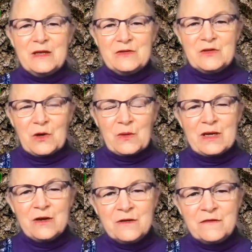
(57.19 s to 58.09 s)
So
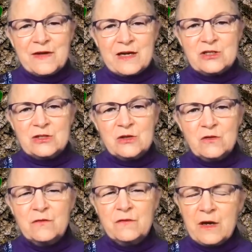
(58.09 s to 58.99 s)
ear infections
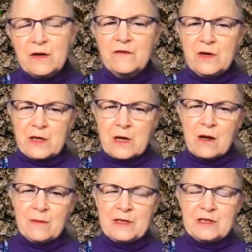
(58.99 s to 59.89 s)
are very, very
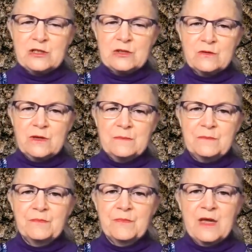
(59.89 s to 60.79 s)
common in children.
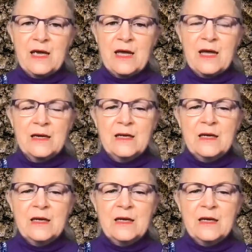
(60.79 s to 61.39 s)
And